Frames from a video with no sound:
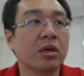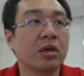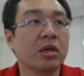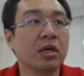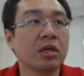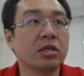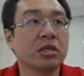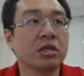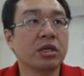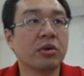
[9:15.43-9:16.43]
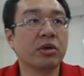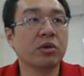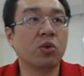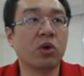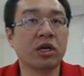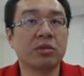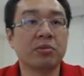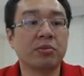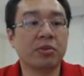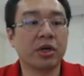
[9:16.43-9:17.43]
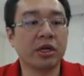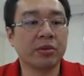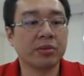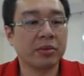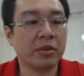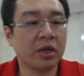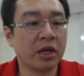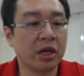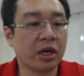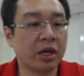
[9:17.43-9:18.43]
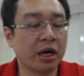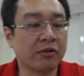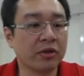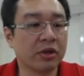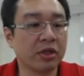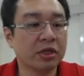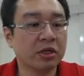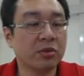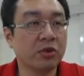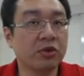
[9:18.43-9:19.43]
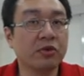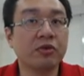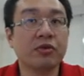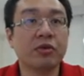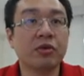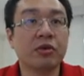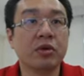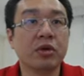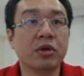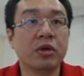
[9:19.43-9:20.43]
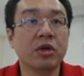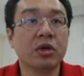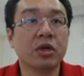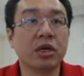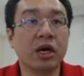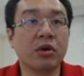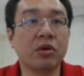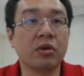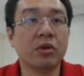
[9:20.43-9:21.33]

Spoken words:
king c7 was played, and after this move, now